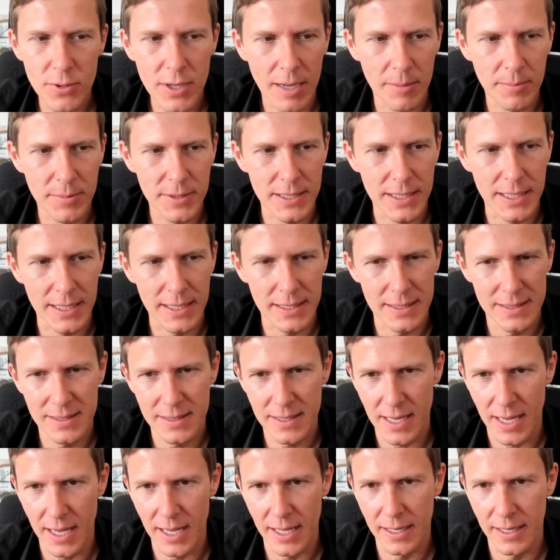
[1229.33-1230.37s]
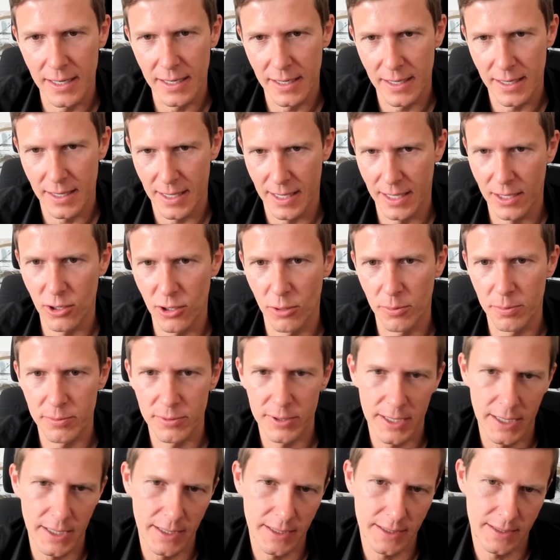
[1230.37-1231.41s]
companies can
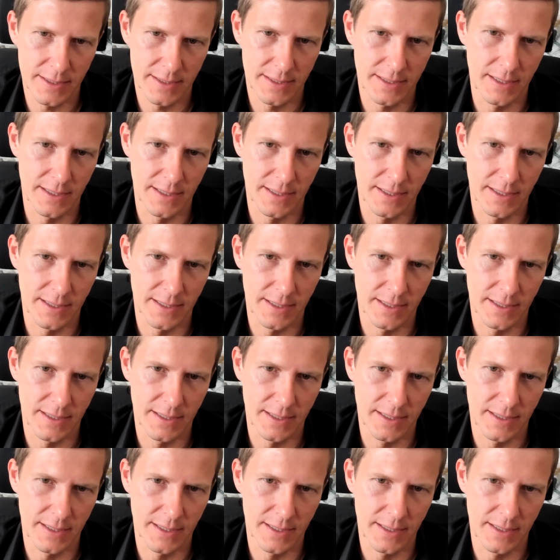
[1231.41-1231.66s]
incorporate